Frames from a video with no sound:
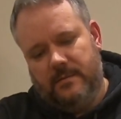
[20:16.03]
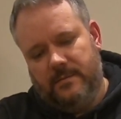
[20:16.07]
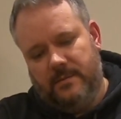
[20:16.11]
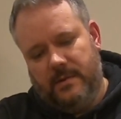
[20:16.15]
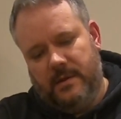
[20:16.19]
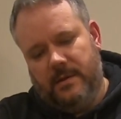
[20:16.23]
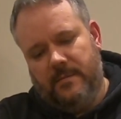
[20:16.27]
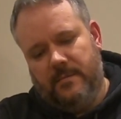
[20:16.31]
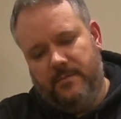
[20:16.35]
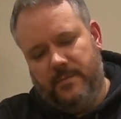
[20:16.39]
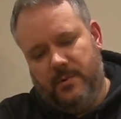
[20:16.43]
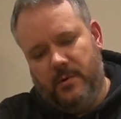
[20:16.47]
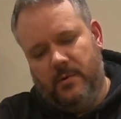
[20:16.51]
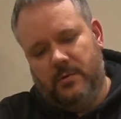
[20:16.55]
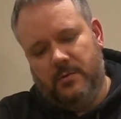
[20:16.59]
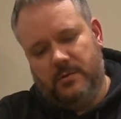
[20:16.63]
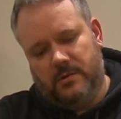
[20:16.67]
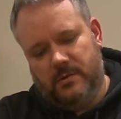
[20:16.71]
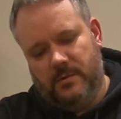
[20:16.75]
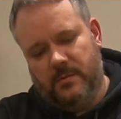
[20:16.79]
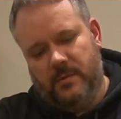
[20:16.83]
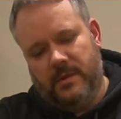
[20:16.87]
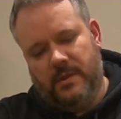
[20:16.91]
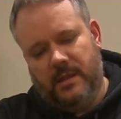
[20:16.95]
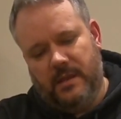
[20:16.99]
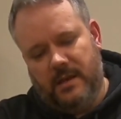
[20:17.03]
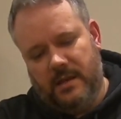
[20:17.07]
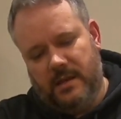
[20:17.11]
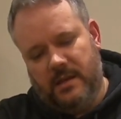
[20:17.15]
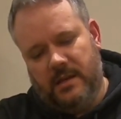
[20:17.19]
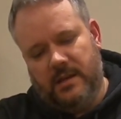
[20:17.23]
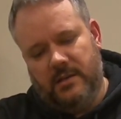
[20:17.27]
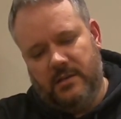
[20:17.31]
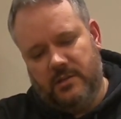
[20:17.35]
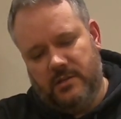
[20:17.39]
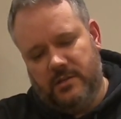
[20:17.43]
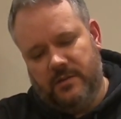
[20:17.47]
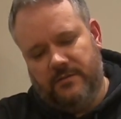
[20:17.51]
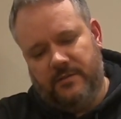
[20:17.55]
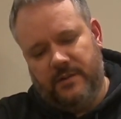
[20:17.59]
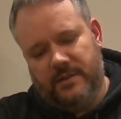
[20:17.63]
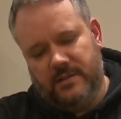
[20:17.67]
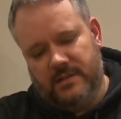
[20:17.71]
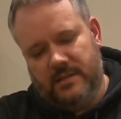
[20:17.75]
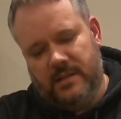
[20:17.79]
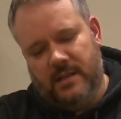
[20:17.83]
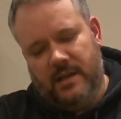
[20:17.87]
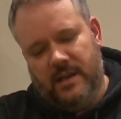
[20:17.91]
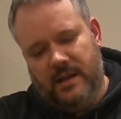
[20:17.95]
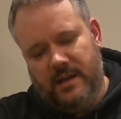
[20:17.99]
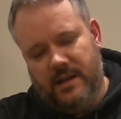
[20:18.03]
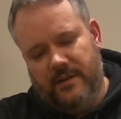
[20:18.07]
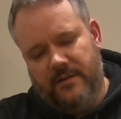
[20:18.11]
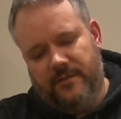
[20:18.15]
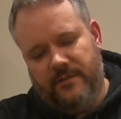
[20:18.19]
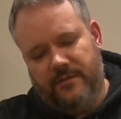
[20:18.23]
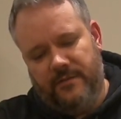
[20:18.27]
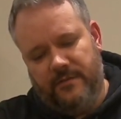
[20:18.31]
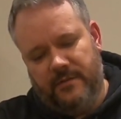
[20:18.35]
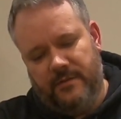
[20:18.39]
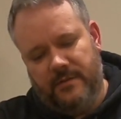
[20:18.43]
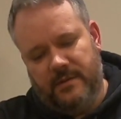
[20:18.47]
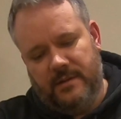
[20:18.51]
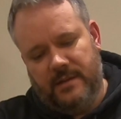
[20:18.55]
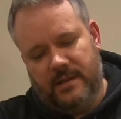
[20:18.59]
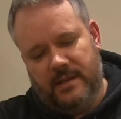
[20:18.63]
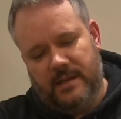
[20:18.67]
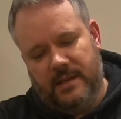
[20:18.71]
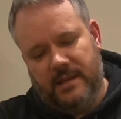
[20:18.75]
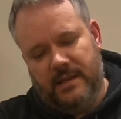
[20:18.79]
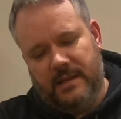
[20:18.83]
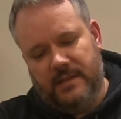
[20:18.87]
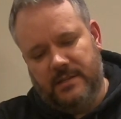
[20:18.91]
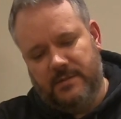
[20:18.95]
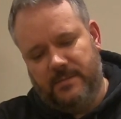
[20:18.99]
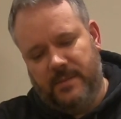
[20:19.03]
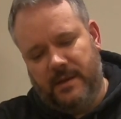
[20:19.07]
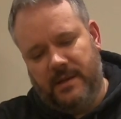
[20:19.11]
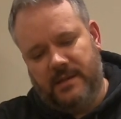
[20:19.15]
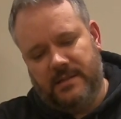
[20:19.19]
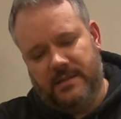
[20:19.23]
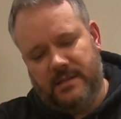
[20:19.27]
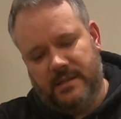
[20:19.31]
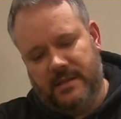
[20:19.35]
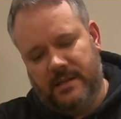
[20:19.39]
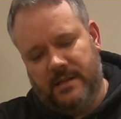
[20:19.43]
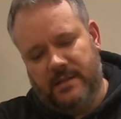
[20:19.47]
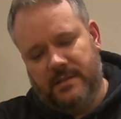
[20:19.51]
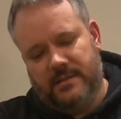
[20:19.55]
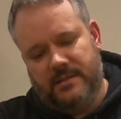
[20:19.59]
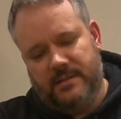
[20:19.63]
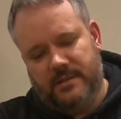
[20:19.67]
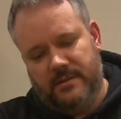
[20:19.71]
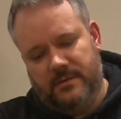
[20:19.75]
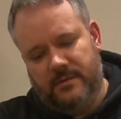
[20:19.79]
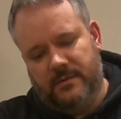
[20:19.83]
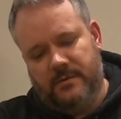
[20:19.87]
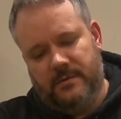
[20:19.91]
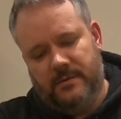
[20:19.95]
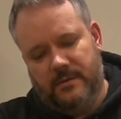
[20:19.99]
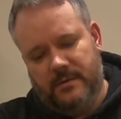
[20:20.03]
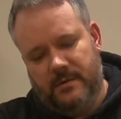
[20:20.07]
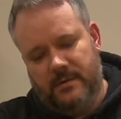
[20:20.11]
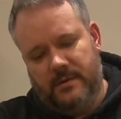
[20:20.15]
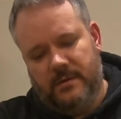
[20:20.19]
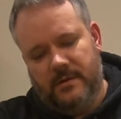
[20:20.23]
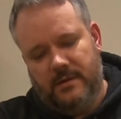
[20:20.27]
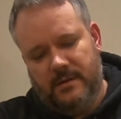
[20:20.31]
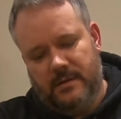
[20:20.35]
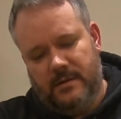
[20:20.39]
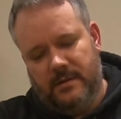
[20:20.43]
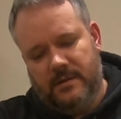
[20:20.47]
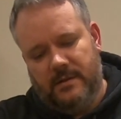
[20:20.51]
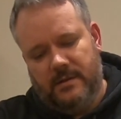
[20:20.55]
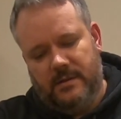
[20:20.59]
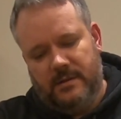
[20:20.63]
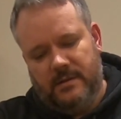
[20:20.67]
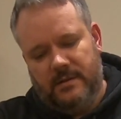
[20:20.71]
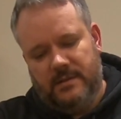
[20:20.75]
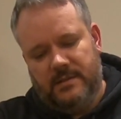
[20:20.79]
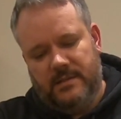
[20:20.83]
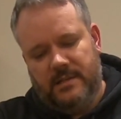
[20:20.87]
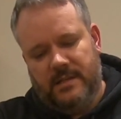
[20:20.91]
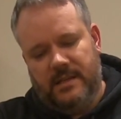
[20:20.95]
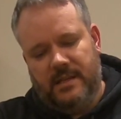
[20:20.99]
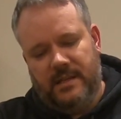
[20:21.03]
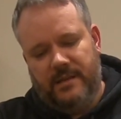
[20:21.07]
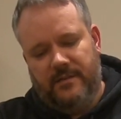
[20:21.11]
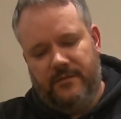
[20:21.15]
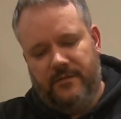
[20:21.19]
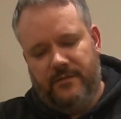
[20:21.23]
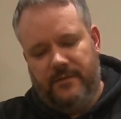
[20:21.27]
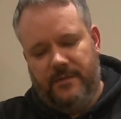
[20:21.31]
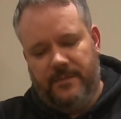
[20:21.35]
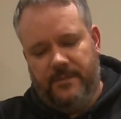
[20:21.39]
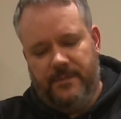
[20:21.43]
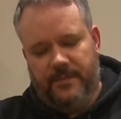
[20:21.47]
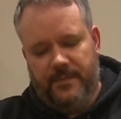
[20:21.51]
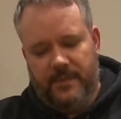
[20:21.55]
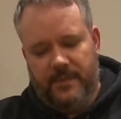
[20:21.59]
being pulled to within an inch of its life, and then expecting it to to live.